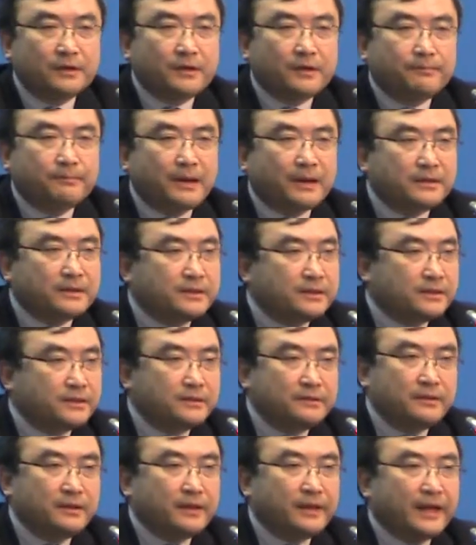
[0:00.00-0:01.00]
but
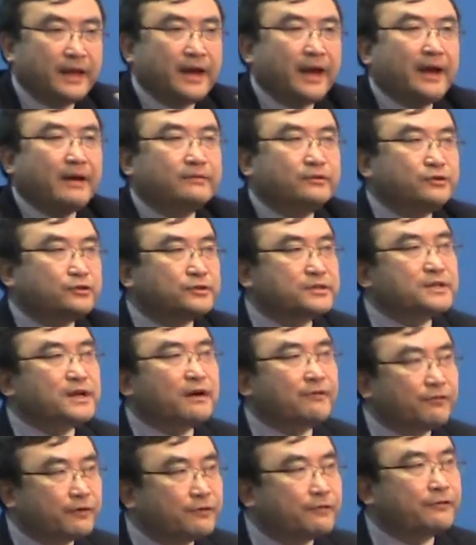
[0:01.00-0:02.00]
they have to
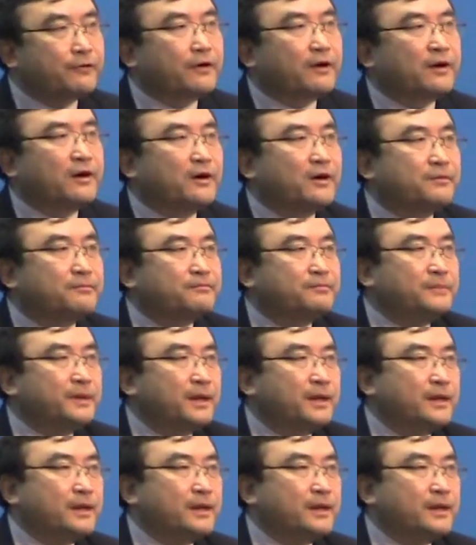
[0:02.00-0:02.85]
suffer from